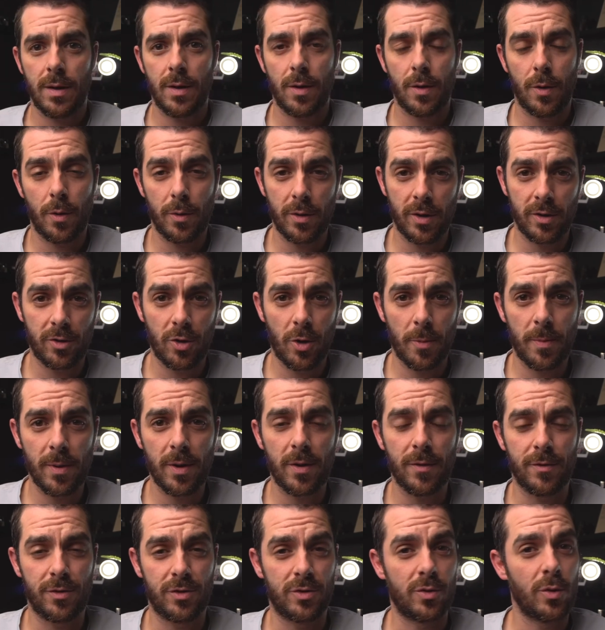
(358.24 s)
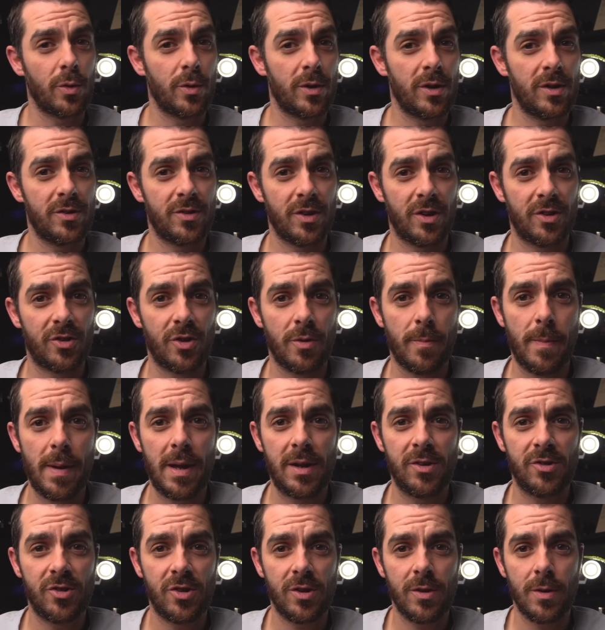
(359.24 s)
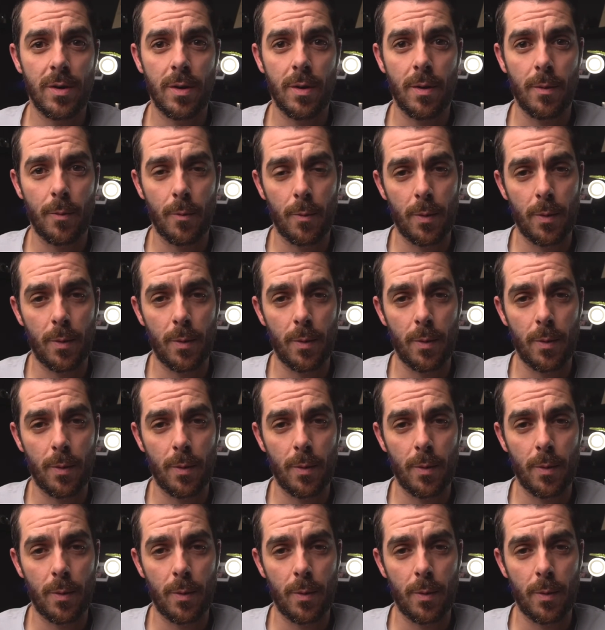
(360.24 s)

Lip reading: On the topic of storage, I should mention